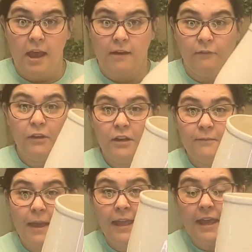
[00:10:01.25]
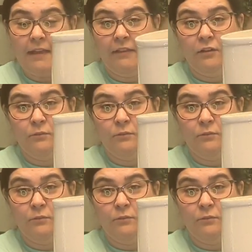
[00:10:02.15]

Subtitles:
And we're going to make a little